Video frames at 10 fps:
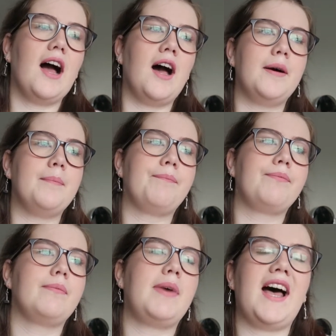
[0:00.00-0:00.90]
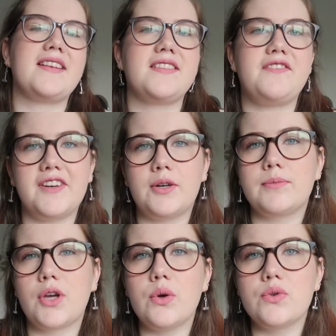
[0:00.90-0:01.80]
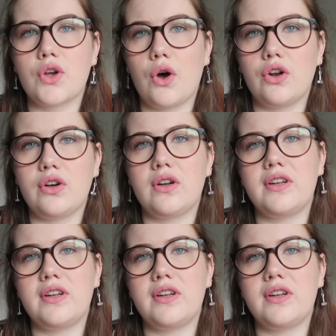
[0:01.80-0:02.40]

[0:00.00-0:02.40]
But as the film goes on,